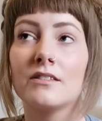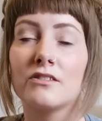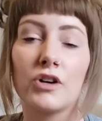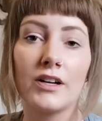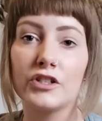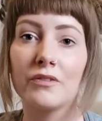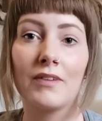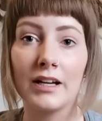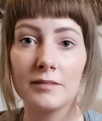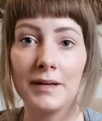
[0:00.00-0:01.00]
Try and do it
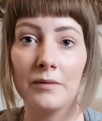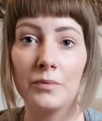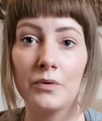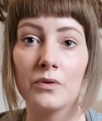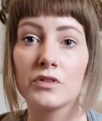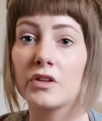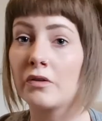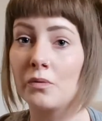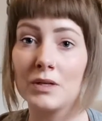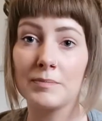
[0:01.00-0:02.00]
randomly on walks.
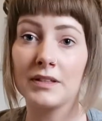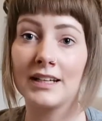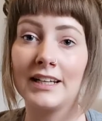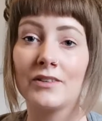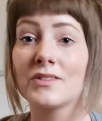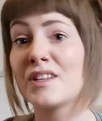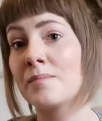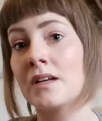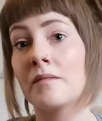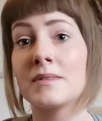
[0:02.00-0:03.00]
Don't always put the lead on.
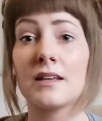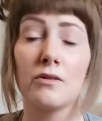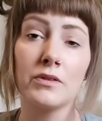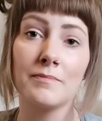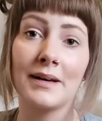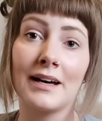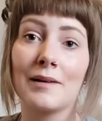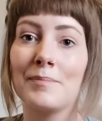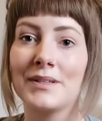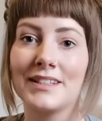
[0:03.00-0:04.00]
Sometimes call them
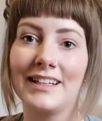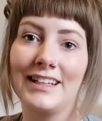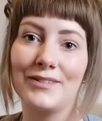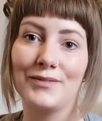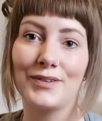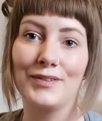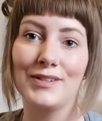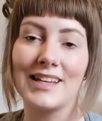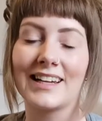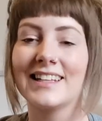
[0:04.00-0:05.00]
back, put the lead on for a few
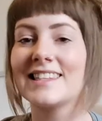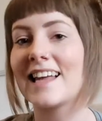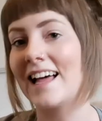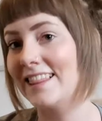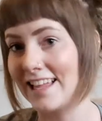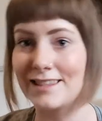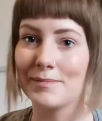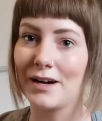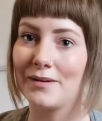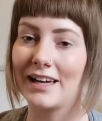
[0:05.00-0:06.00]
seconds, let
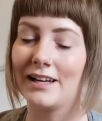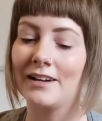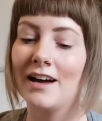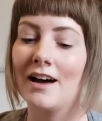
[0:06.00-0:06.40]
them go again.